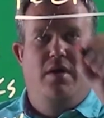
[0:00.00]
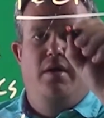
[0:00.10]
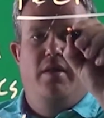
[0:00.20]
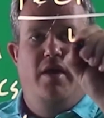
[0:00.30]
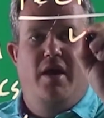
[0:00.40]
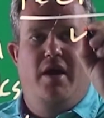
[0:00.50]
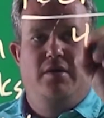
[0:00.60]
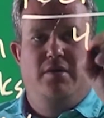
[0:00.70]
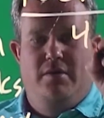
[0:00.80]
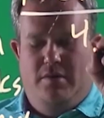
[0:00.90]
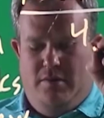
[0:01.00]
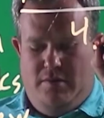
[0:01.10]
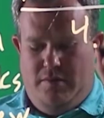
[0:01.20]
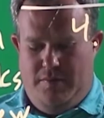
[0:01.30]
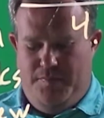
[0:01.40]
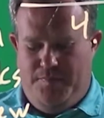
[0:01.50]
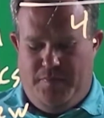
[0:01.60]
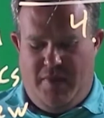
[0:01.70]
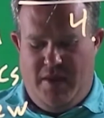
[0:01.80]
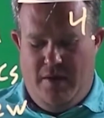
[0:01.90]
Then,
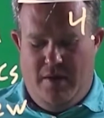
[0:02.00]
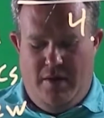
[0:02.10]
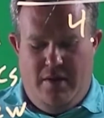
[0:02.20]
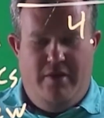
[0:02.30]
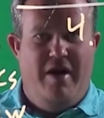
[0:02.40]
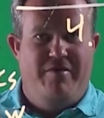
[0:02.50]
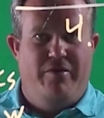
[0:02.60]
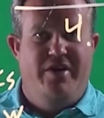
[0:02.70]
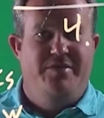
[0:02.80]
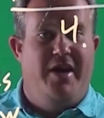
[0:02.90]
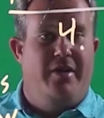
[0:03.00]
the referees make a